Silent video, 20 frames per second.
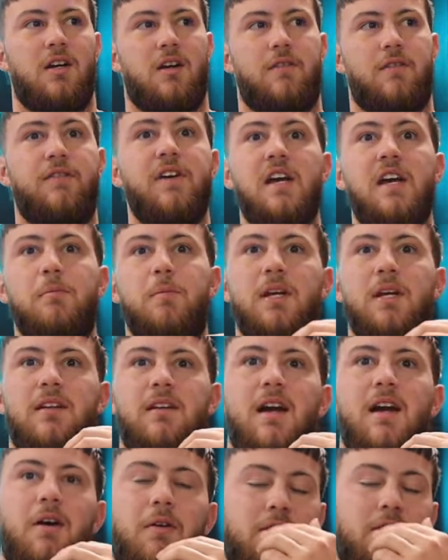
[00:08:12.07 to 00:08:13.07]
a fair bit
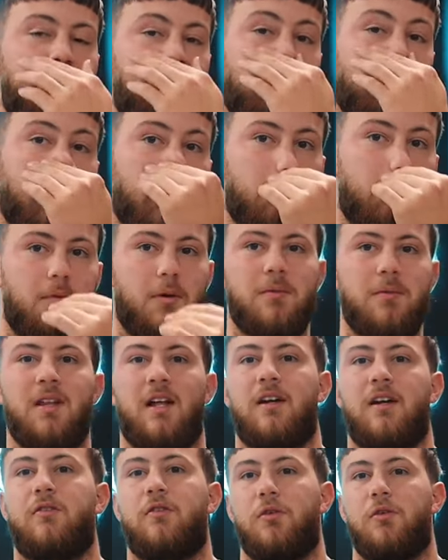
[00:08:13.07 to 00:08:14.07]
now on Instagram, probably
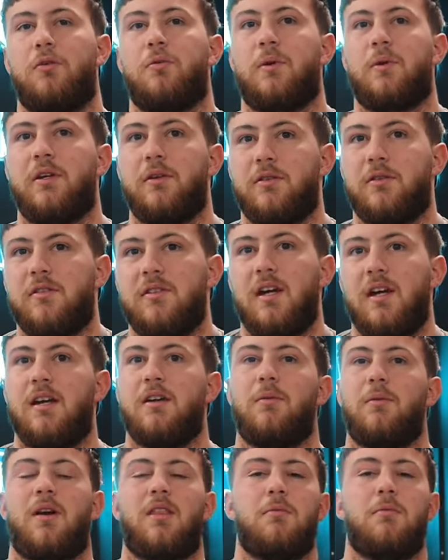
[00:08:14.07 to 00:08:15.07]
like two reels a
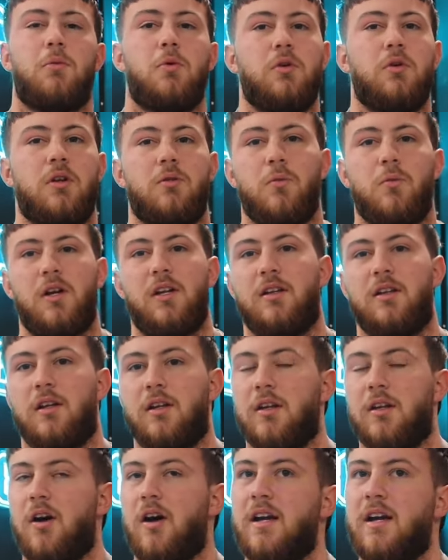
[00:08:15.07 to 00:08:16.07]
day, one in the morning, one in
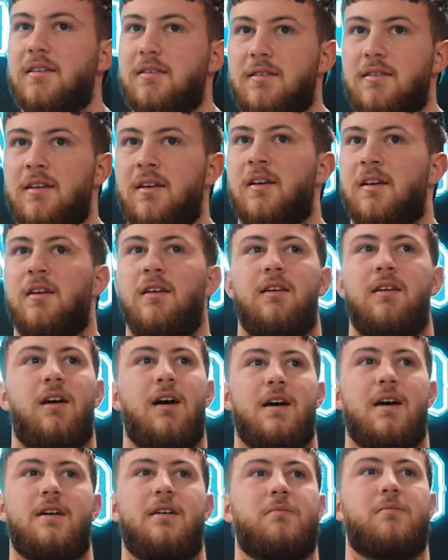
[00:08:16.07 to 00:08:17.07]
the night.
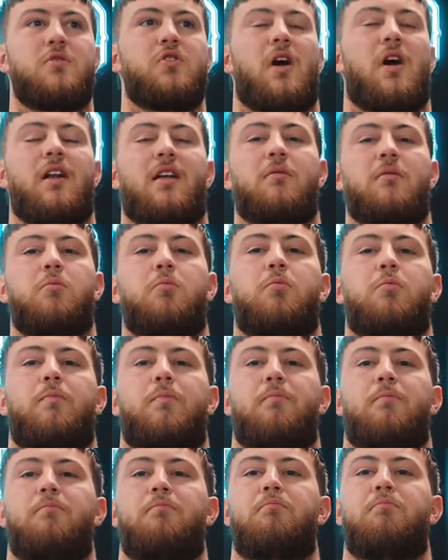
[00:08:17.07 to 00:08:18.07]
Try to
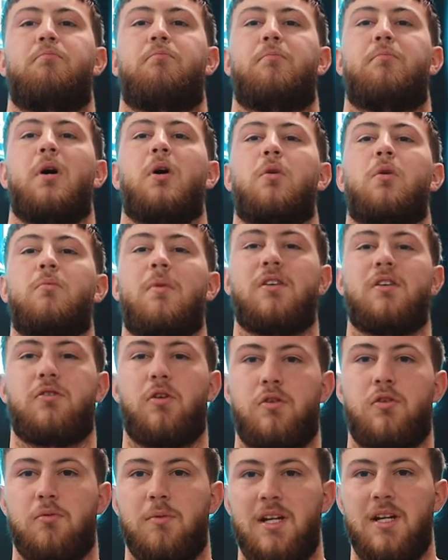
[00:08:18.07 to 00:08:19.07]
build my
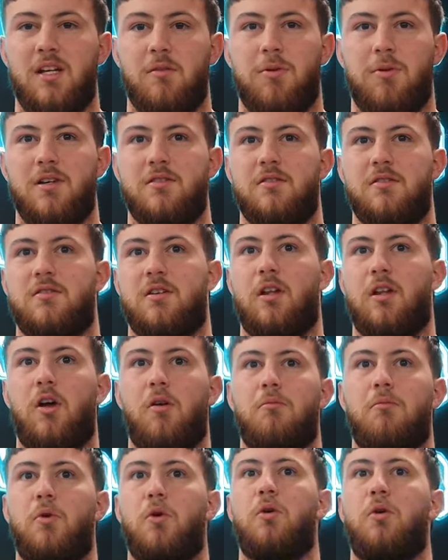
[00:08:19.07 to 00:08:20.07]
social media presence a
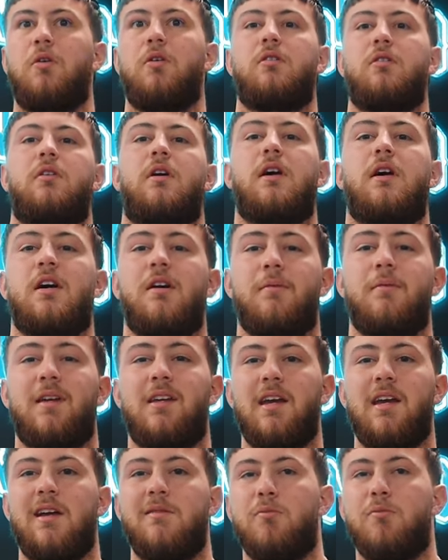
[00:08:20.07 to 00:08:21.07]
lot more
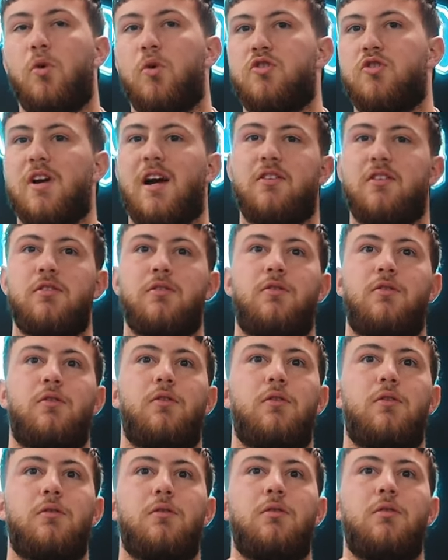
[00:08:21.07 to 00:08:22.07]
and gain more traction
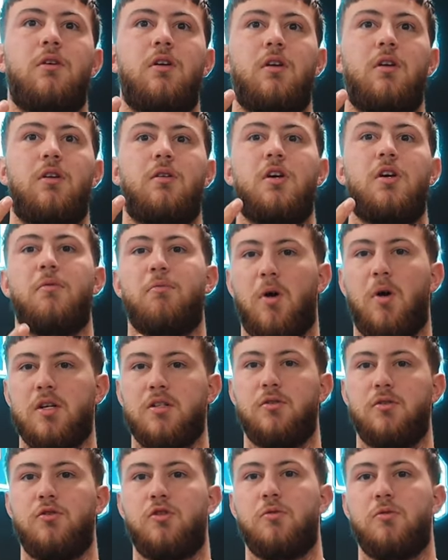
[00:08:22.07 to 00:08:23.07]
to
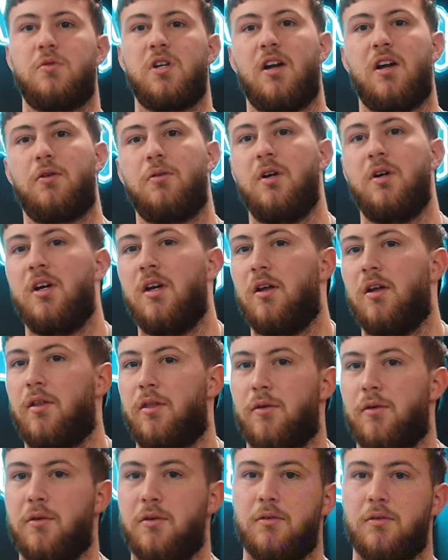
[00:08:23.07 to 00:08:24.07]
my YouTube channel
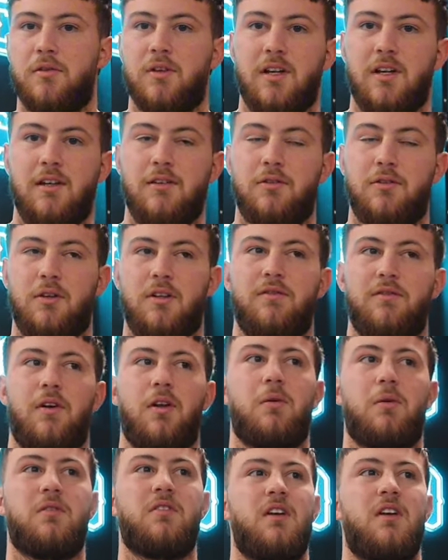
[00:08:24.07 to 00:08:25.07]
through Instagram
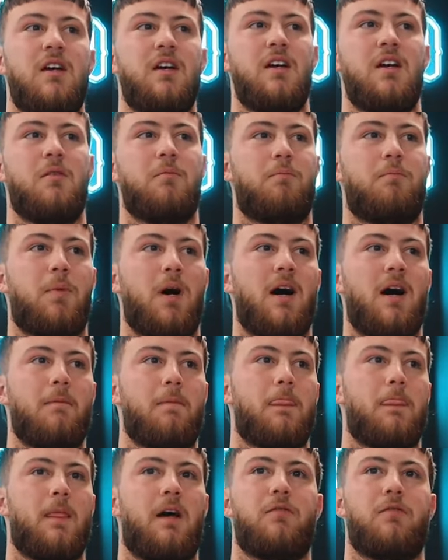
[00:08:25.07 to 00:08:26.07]
followers. But
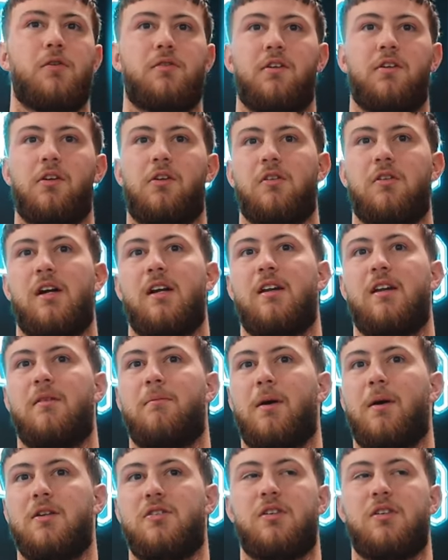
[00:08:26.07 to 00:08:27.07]
I've also created a
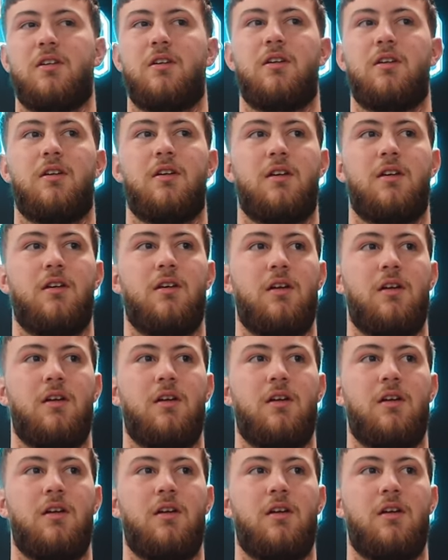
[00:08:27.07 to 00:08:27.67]
bunch of